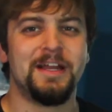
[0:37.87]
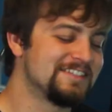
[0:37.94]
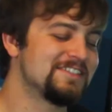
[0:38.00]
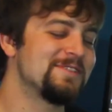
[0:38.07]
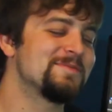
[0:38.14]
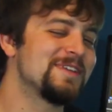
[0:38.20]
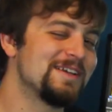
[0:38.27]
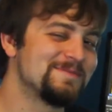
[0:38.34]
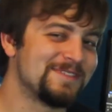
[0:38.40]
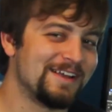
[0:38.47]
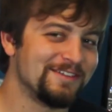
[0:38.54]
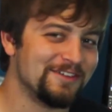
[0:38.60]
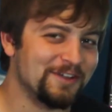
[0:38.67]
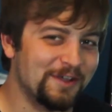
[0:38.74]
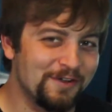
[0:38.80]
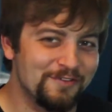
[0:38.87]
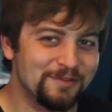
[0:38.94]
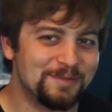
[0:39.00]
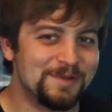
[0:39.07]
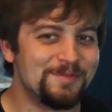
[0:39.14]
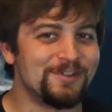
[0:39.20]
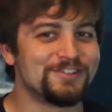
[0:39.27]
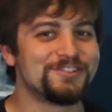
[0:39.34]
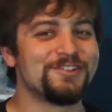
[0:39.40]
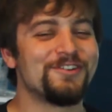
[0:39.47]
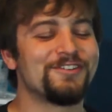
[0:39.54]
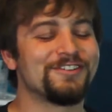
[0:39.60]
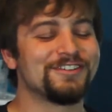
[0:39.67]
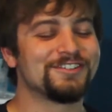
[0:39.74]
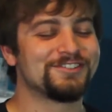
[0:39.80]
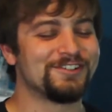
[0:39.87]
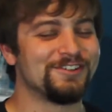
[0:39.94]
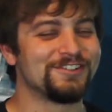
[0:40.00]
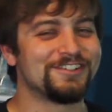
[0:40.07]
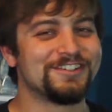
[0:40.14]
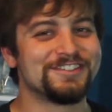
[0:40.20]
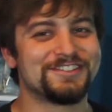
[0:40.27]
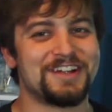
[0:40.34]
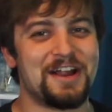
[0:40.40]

And sometimes I look over people's shoulders,